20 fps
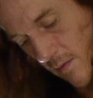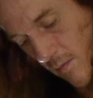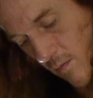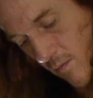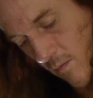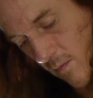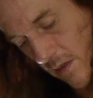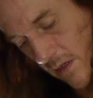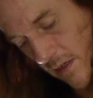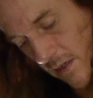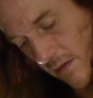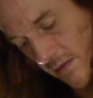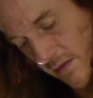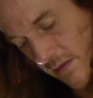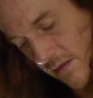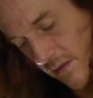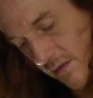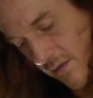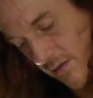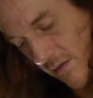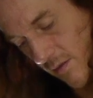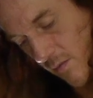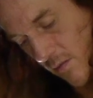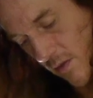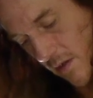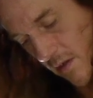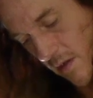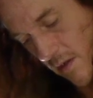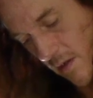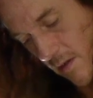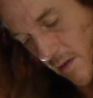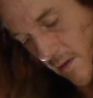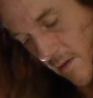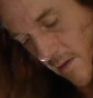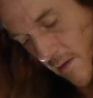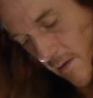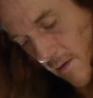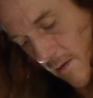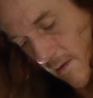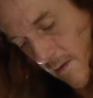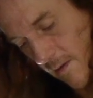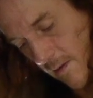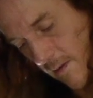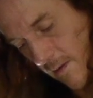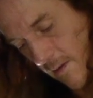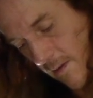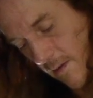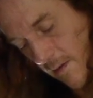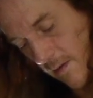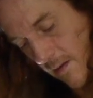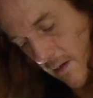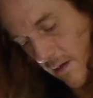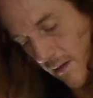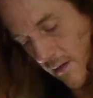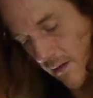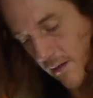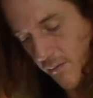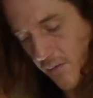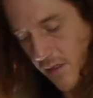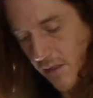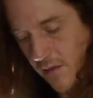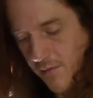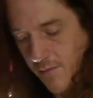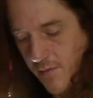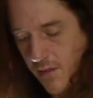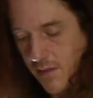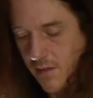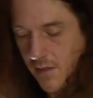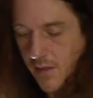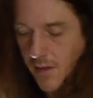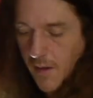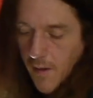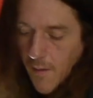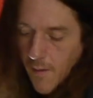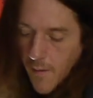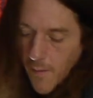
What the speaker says: wires touching one another. Yeah, that'll be good right there.